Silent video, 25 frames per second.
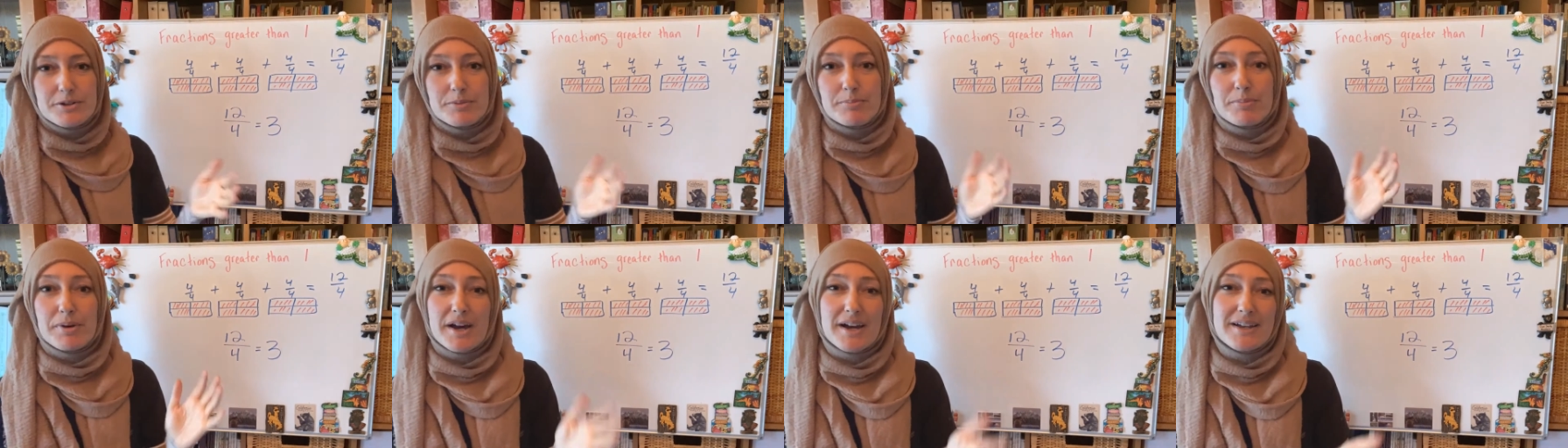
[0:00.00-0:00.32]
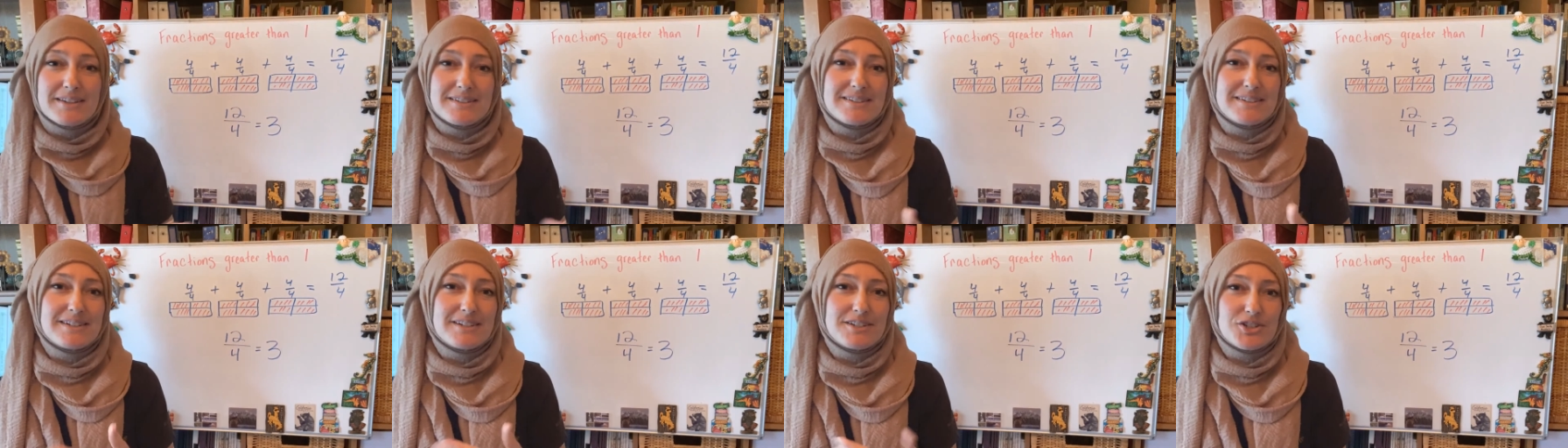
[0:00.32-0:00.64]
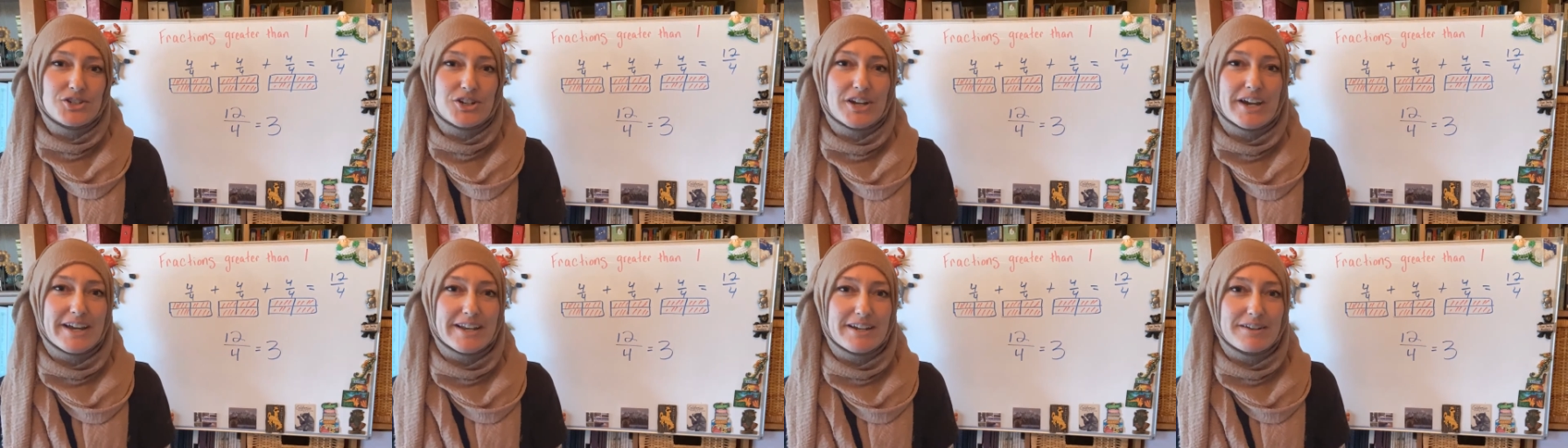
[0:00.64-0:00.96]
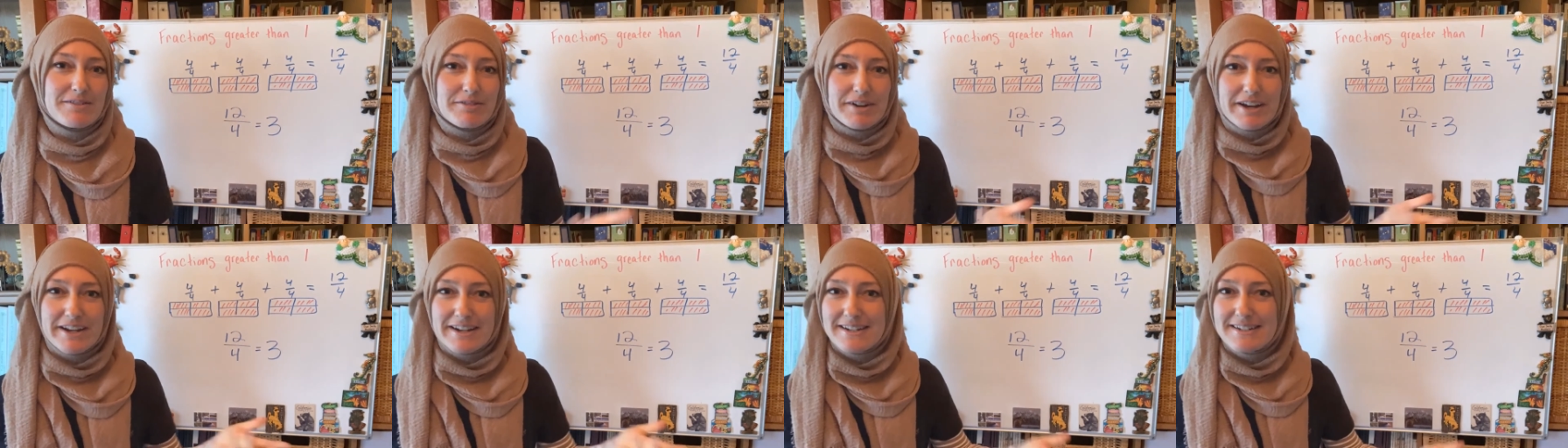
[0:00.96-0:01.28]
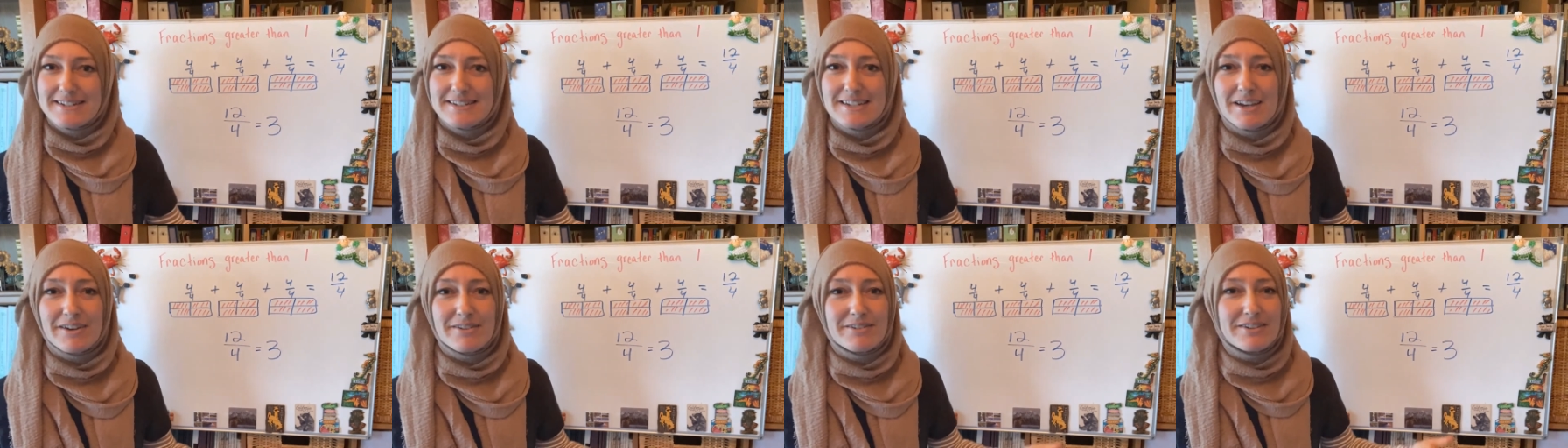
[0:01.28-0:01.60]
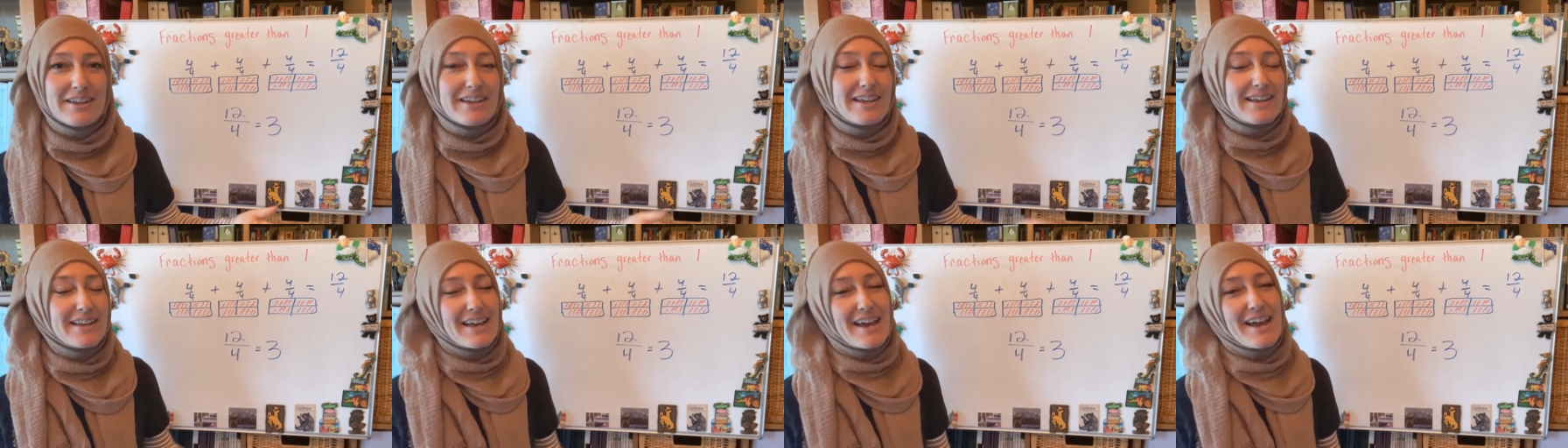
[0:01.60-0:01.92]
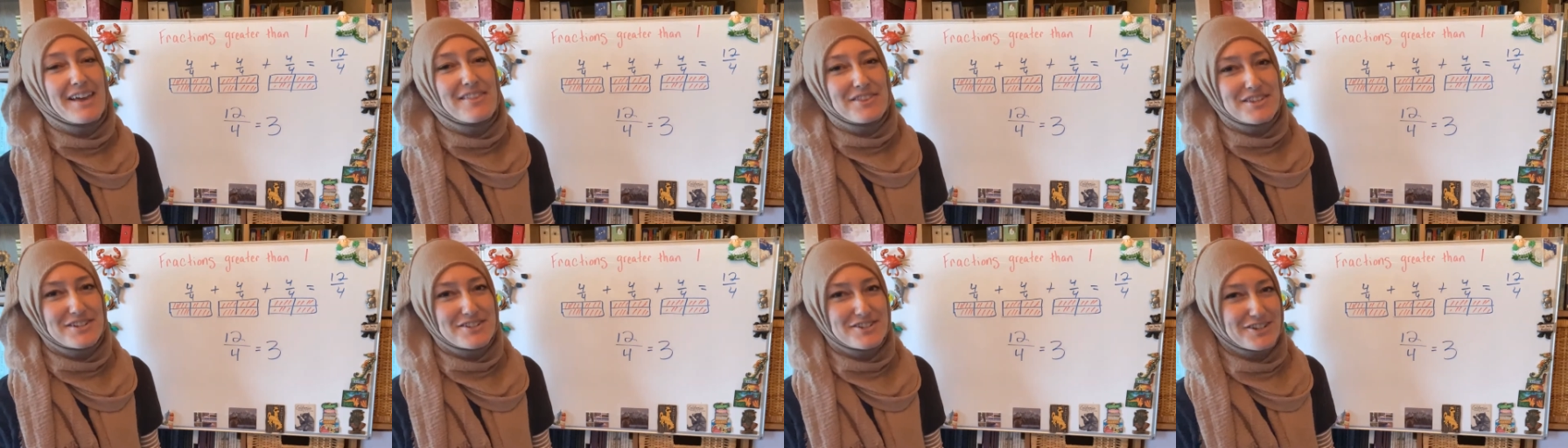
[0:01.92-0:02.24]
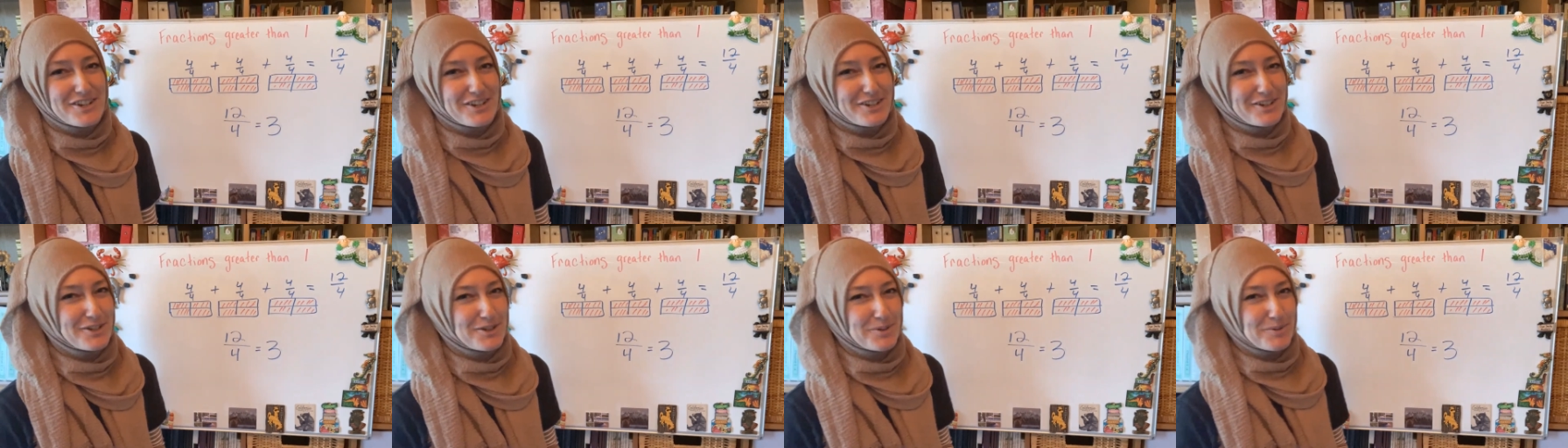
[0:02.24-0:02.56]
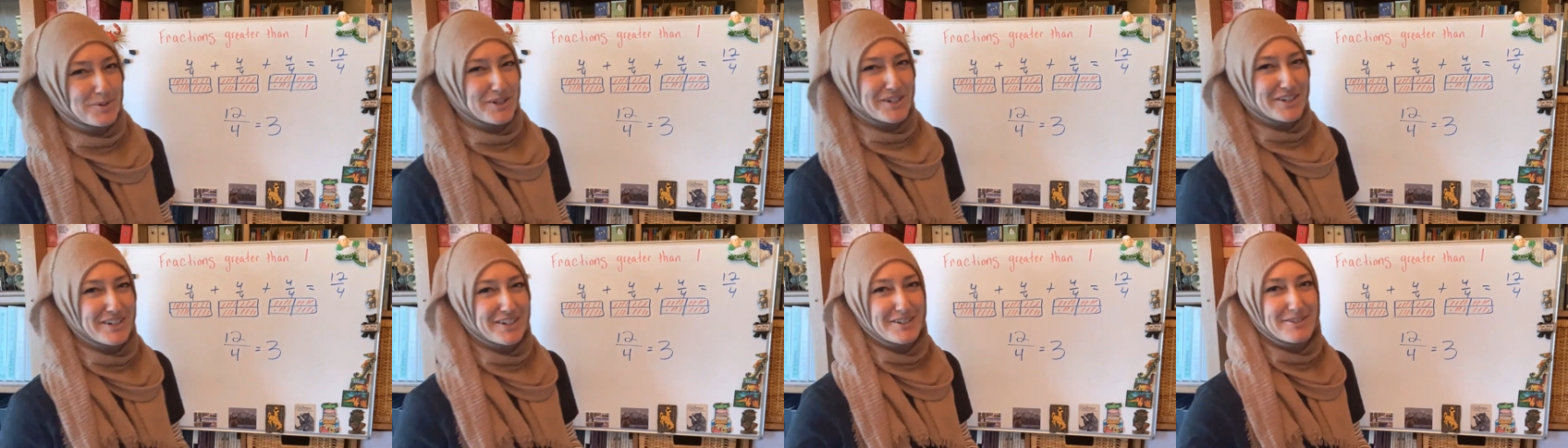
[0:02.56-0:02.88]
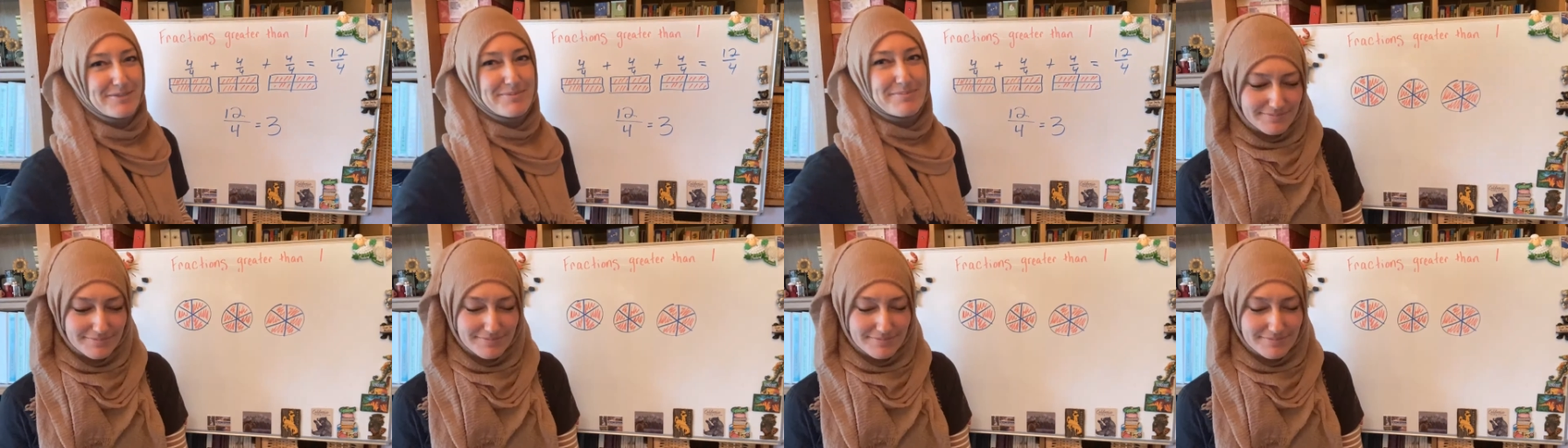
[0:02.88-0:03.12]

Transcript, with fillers: pause it and try to write it down, and then check your work.